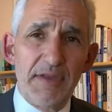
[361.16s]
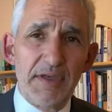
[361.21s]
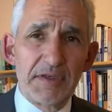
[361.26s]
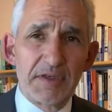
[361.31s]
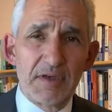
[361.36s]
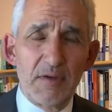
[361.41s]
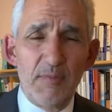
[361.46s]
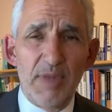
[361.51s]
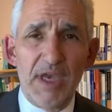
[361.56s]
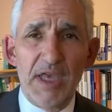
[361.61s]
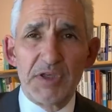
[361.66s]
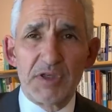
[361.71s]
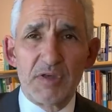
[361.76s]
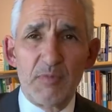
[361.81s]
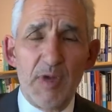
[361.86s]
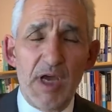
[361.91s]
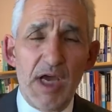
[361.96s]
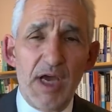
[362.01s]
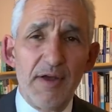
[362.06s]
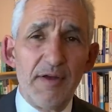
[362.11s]
this compares to
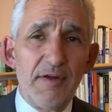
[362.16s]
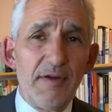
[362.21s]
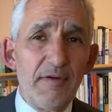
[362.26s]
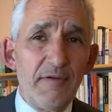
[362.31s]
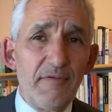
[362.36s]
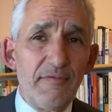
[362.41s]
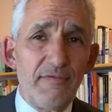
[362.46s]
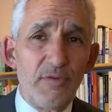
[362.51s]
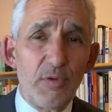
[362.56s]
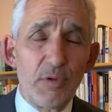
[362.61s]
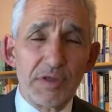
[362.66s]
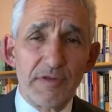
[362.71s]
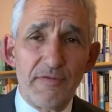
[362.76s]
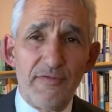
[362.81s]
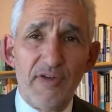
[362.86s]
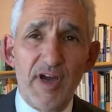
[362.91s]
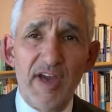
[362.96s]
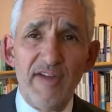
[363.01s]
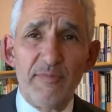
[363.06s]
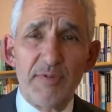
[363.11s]
about 4 to
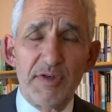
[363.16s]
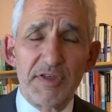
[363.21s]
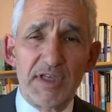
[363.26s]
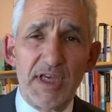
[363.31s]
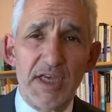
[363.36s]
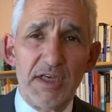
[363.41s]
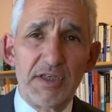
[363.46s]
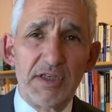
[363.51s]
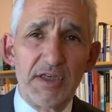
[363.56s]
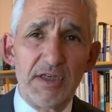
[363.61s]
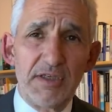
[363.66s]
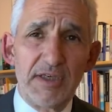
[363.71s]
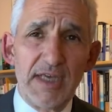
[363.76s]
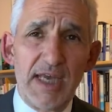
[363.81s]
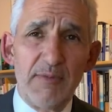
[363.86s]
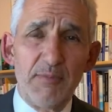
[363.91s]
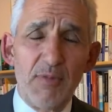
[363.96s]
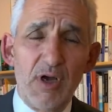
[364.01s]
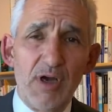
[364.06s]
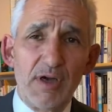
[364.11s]
5% in
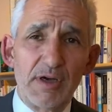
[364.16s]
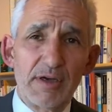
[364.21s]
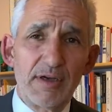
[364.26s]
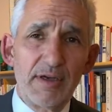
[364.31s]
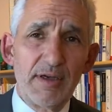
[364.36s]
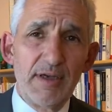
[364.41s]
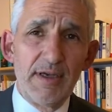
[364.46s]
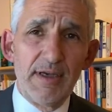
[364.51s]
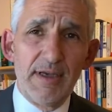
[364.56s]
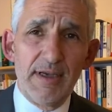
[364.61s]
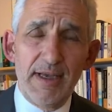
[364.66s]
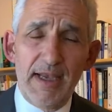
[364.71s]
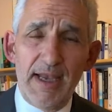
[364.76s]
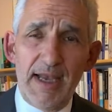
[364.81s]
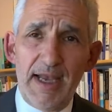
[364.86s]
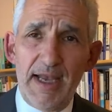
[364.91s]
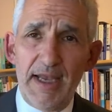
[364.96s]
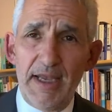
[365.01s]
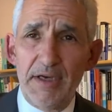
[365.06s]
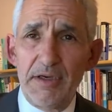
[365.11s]
Denmark
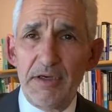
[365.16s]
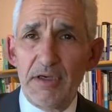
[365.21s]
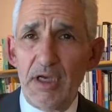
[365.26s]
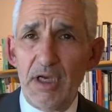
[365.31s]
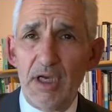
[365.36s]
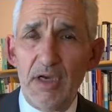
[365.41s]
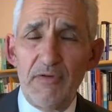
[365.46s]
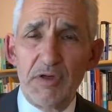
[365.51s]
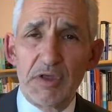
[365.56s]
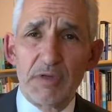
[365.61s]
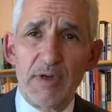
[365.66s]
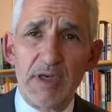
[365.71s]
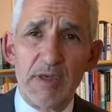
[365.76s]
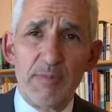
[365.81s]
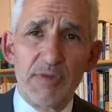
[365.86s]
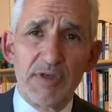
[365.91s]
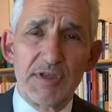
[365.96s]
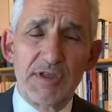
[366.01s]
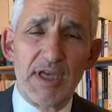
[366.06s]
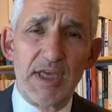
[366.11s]
and over
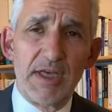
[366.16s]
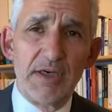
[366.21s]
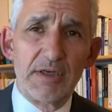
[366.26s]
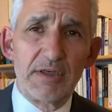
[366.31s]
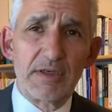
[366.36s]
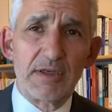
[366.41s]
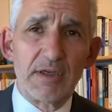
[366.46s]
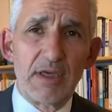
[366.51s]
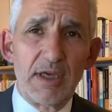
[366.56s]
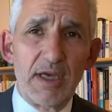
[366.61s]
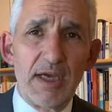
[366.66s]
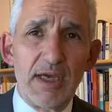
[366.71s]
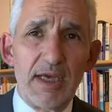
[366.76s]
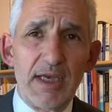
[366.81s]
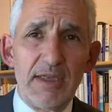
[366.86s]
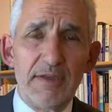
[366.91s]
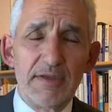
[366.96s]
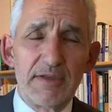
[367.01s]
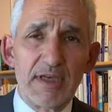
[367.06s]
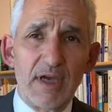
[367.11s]
20%
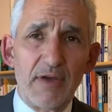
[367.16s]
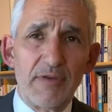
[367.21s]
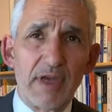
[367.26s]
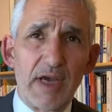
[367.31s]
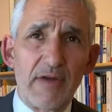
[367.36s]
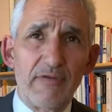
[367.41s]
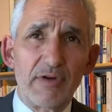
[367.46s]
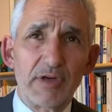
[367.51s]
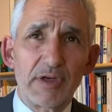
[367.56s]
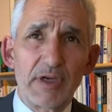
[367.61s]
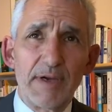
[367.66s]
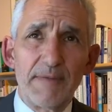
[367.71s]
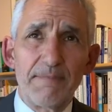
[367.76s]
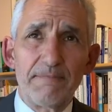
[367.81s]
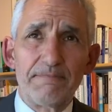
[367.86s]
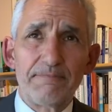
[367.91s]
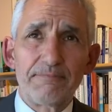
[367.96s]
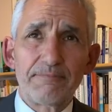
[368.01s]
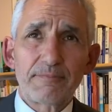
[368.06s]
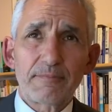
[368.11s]
in South Africa.
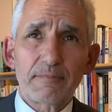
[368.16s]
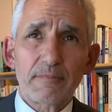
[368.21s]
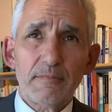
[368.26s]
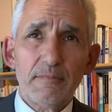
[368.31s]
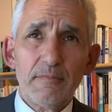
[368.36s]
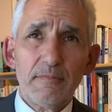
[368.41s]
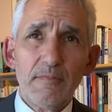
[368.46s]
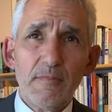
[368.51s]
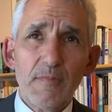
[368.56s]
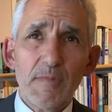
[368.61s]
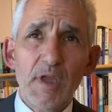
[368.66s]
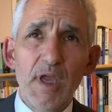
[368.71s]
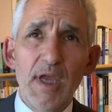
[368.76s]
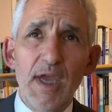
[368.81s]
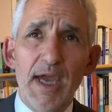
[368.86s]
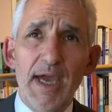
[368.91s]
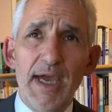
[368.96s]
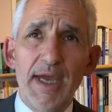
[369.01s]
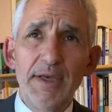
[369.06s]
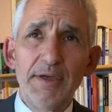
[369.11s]

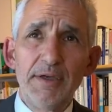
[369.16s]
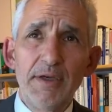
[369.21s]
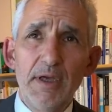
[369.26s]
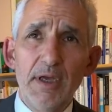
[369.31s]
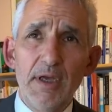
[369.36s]
And